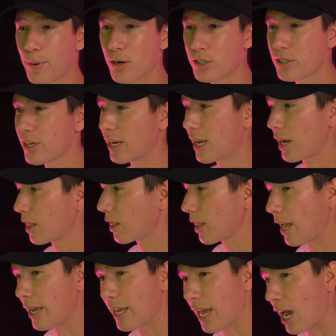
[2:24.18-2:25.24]
Personally, I kind of
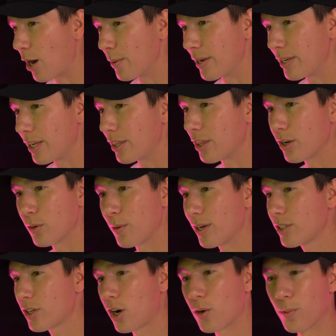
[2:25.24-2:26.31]
like how it did the
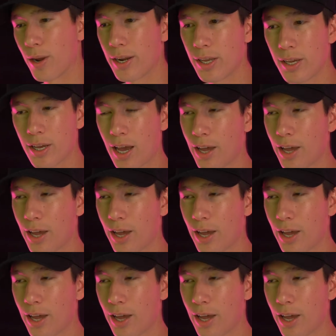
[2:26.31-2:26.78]
noise already.